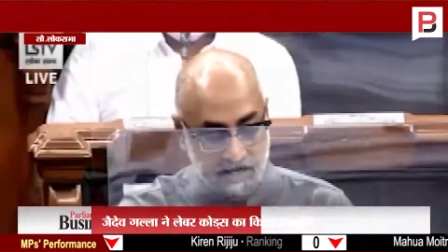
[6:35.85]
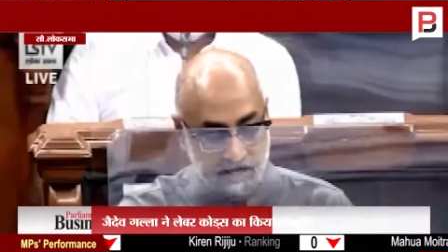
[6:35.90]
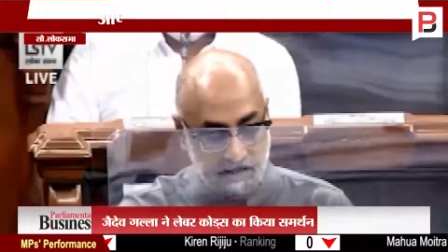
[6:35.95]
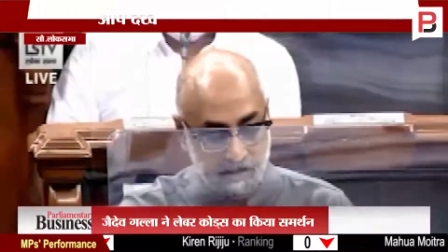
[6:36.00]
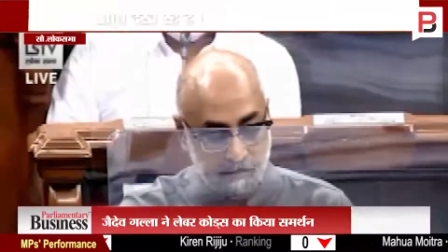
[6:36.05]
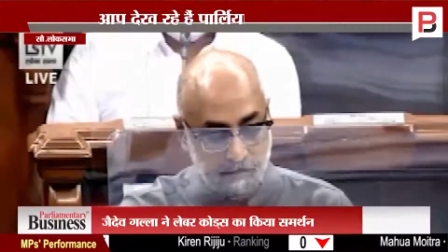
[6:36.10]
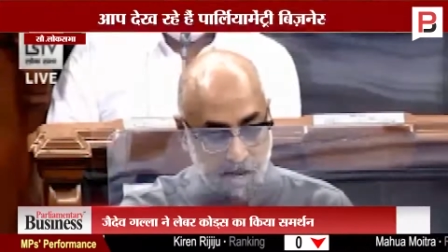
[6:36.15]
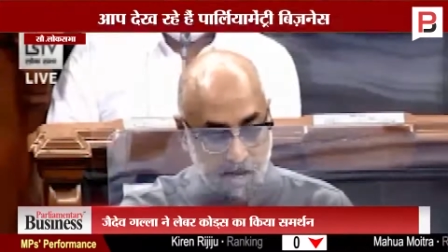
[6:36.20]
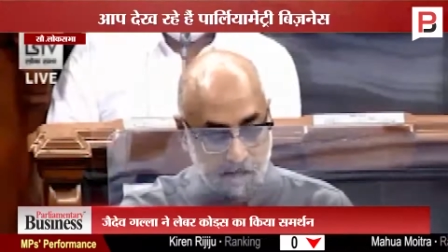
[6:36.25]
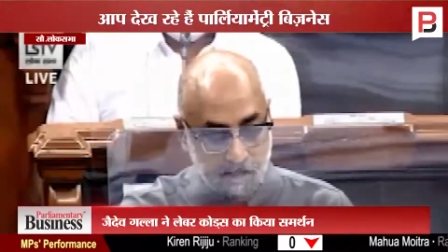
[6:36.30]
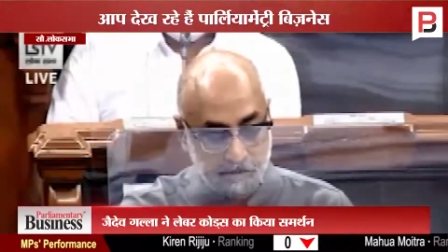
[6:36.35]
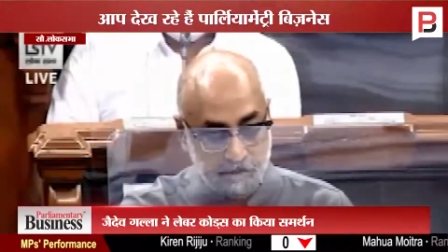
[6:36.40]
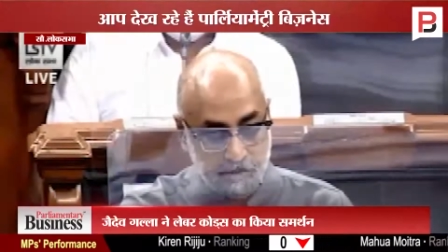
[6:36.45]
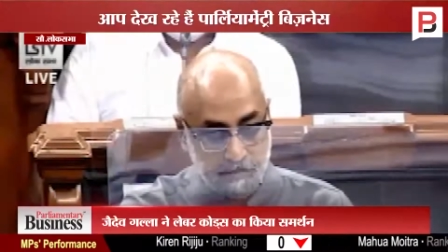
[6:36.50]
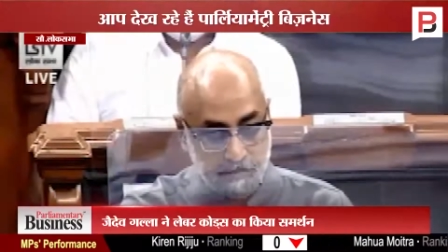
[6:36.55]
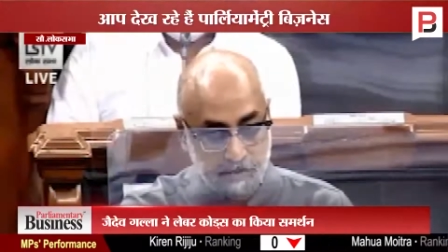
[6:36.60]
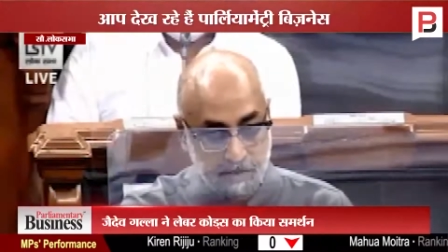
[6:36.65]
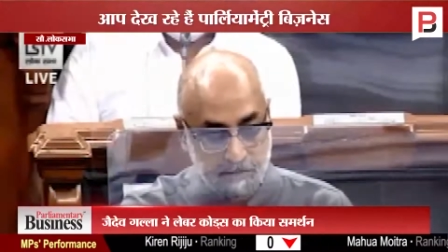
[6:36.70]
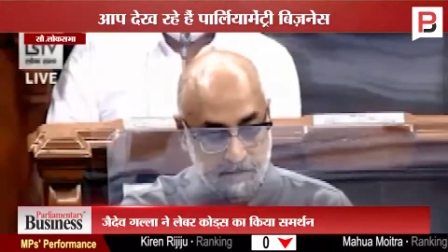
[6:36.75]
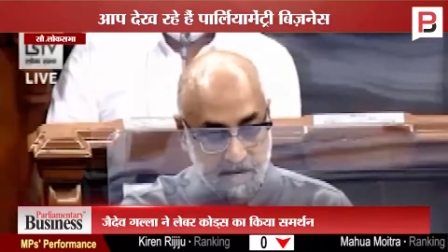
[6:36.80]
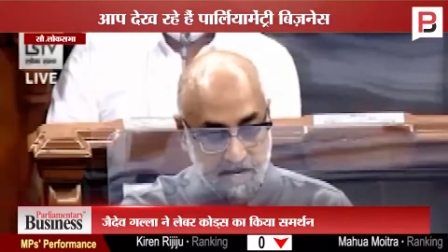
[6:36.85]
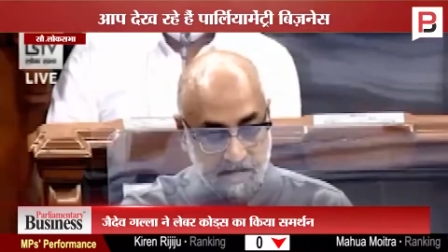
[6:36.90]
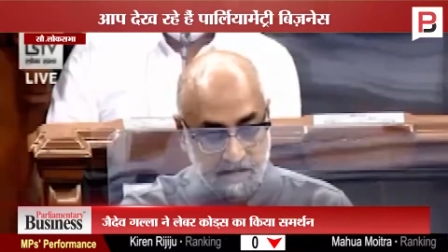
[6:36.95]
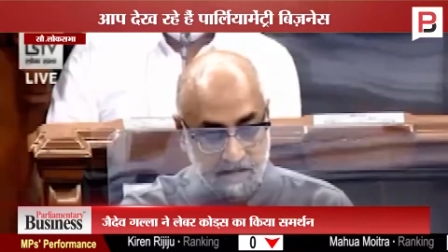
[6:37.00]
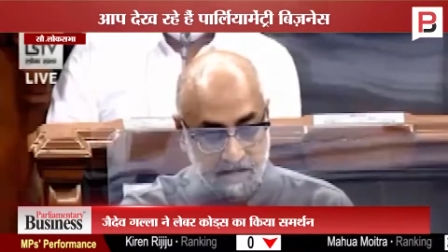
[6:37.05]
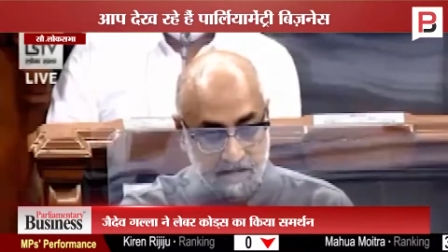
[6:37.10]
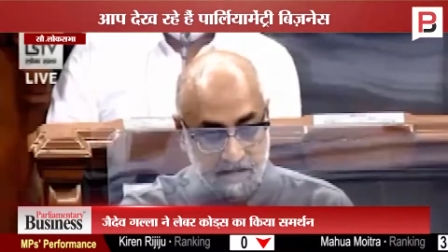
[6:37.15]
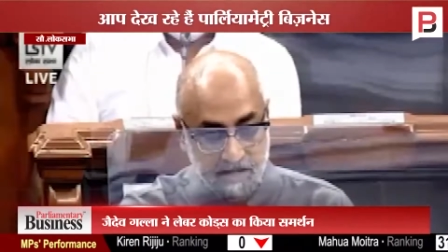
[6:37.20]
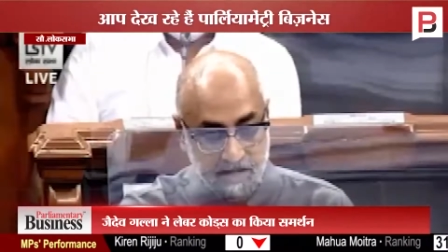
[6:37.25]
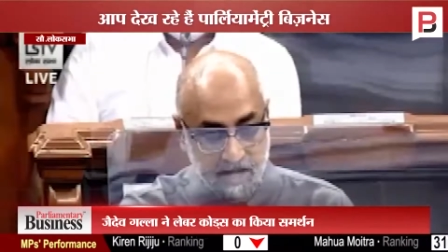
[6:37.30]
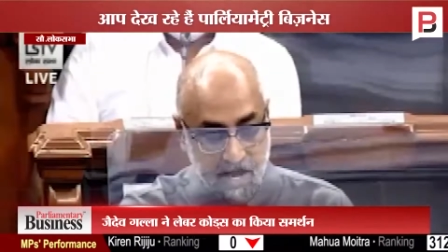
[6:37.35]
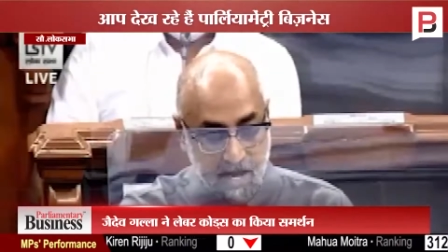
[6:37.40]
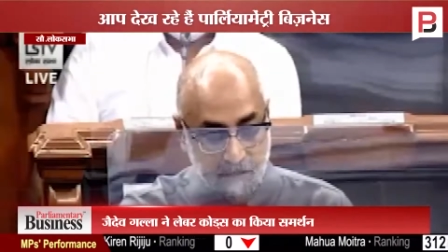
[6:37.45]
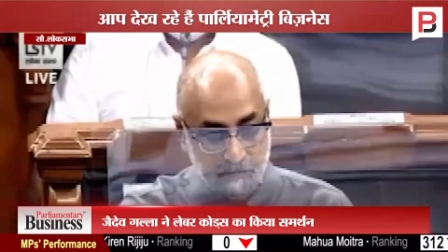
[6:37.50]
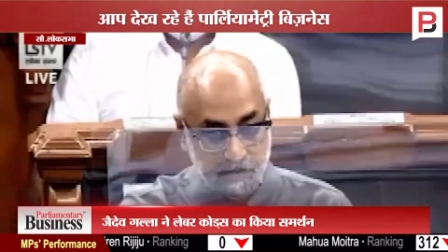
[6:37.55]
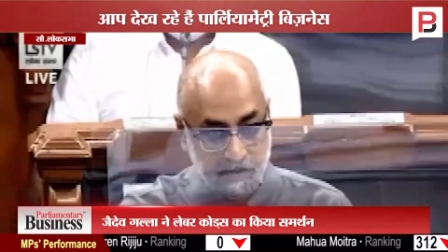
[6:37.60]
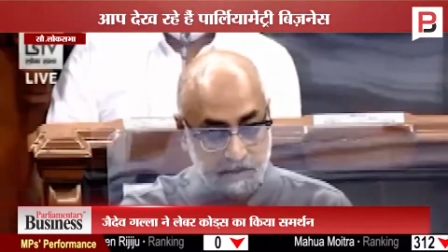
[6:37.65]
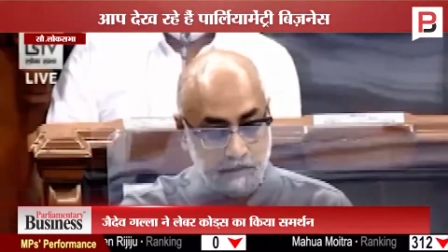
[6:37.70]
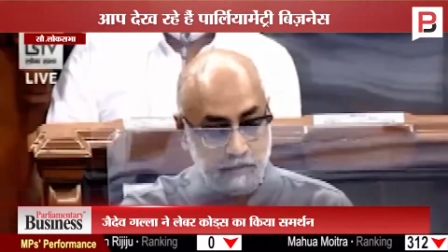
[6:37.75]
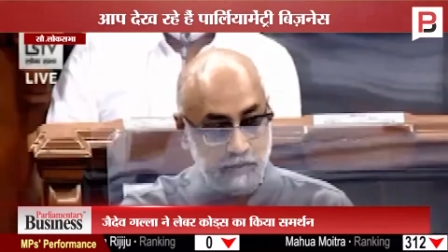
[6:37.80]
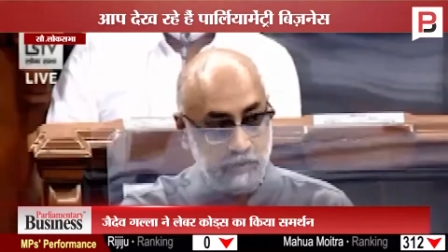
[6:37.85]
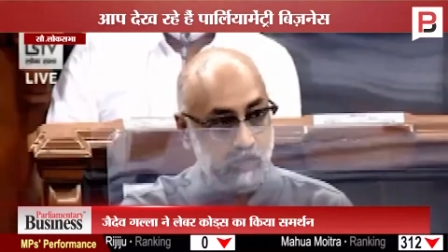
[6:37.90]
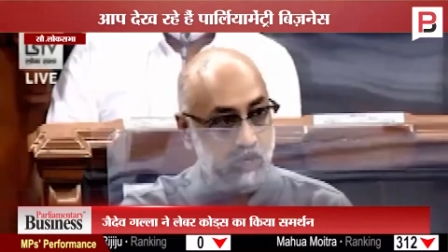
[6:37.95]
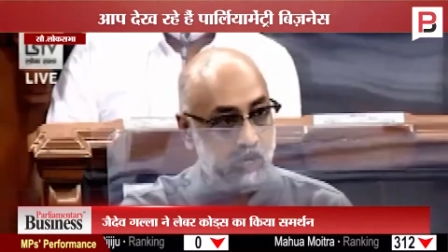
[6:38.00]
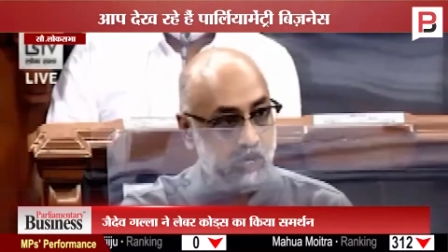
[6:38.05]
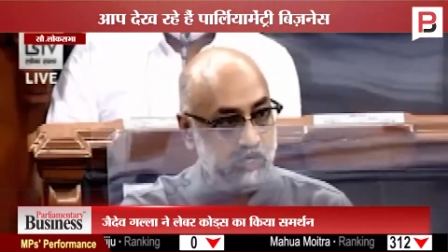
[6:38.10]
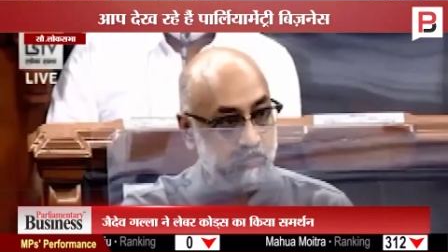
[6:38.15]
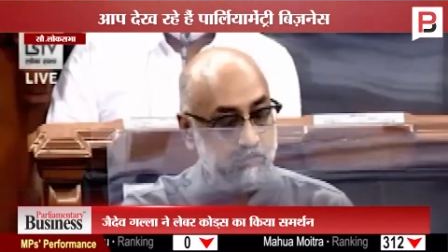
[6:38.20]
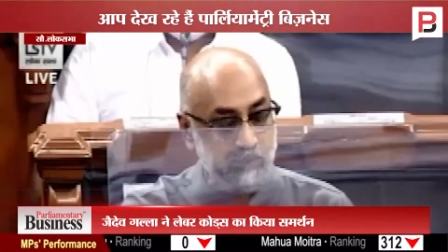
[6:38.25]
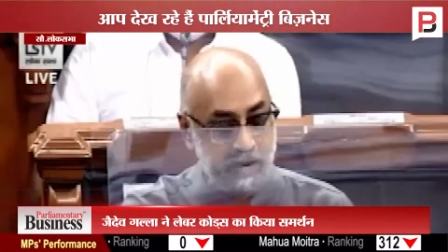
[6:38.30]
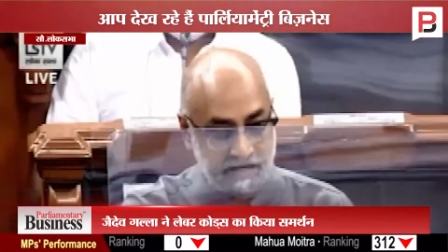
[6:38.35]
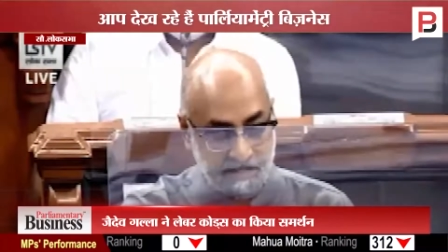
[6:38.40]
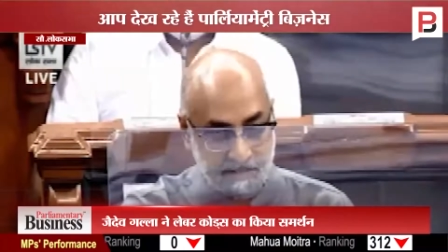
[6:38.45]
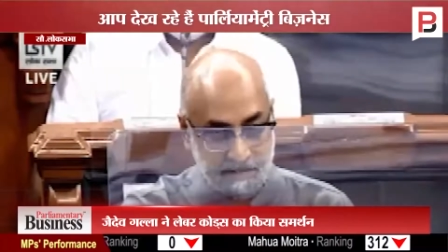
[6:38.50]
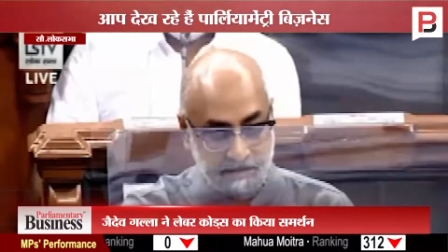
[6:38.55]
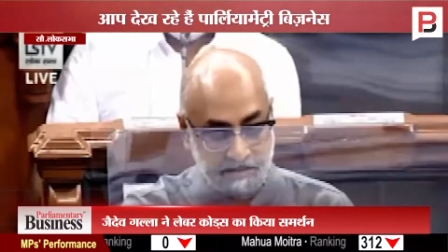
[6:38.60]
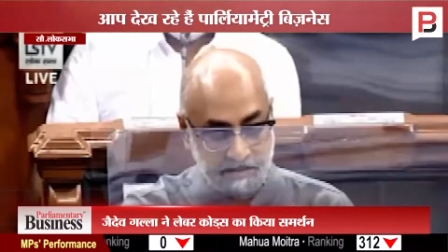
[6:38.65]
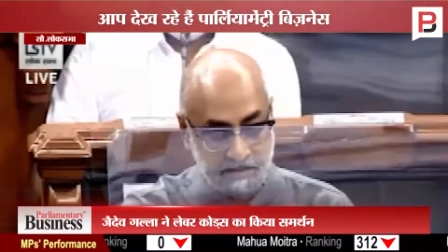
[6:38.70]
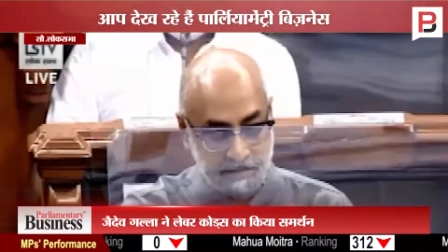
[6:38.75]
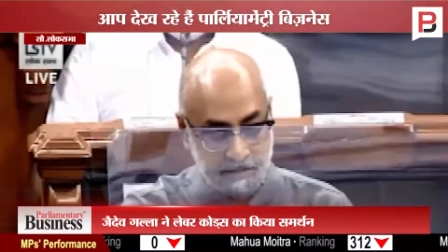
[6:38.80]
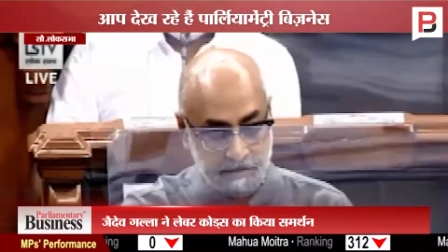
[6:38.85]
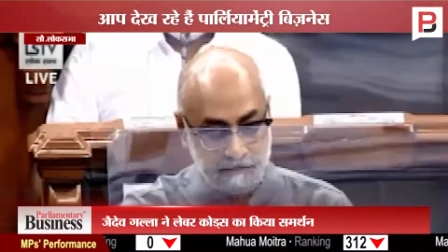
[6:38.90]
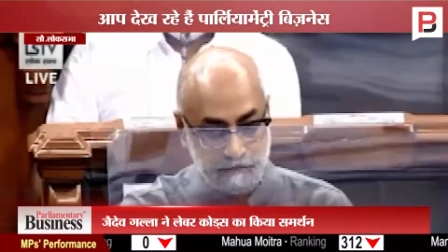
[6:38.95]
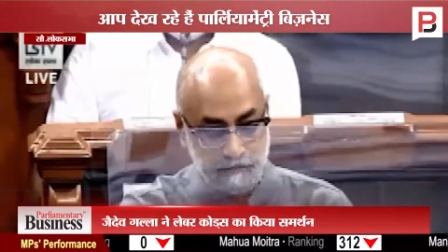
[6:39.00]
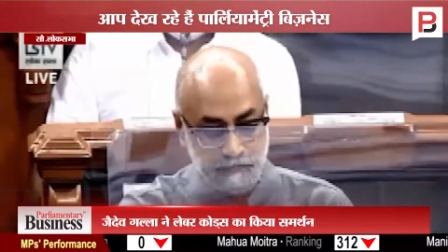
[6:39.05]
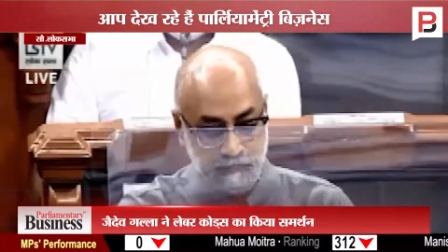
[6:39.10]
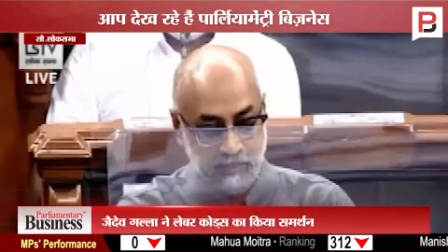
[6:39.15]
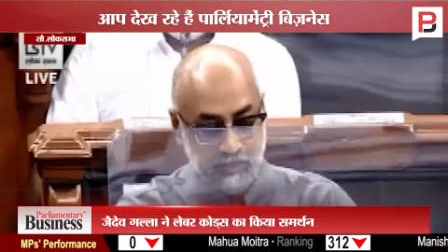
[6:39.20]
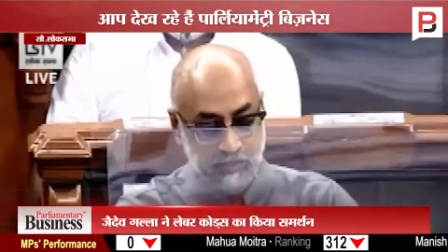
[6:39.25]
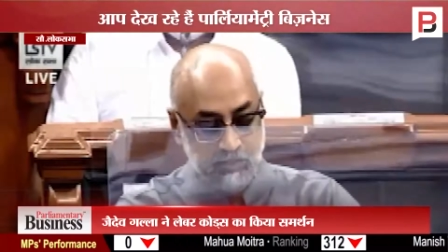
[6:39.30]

and the model should be made applicable automatically, sir.